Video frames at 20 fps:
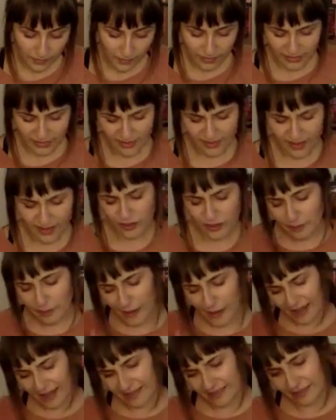The other
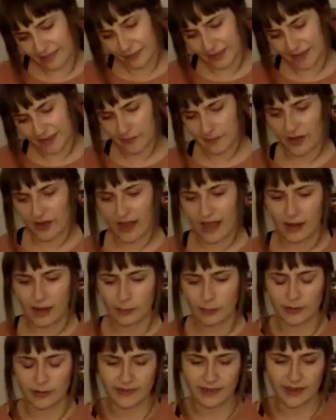positive thing about
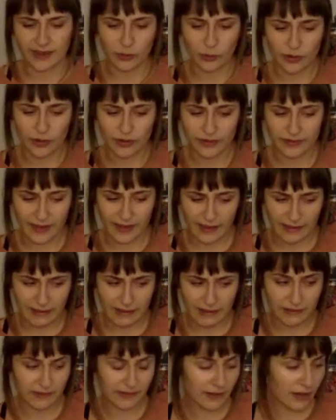hybrids that I will say
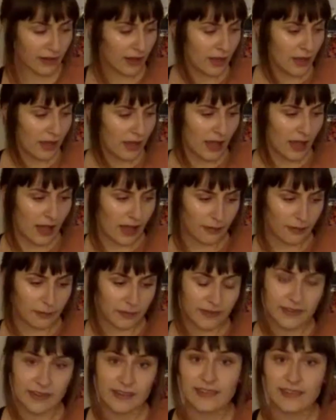is
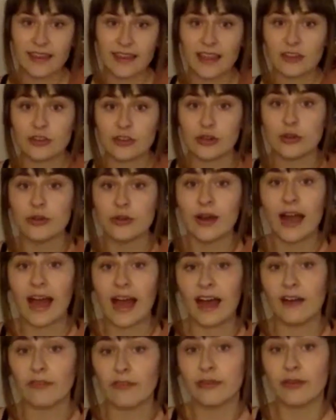since they do
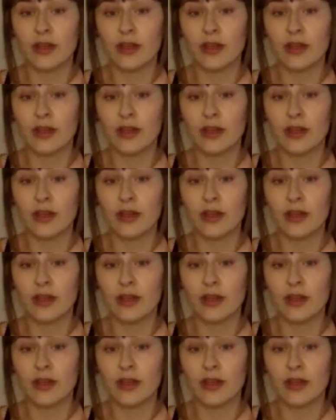have,